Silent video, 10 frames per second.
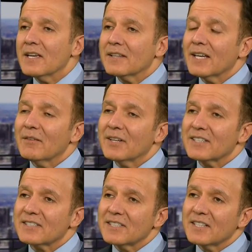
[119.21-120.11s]
they have an
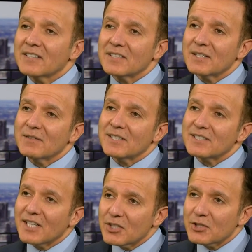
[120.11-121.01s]
As Seen on TV
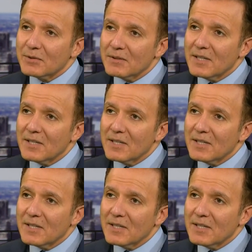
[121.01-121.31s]
section.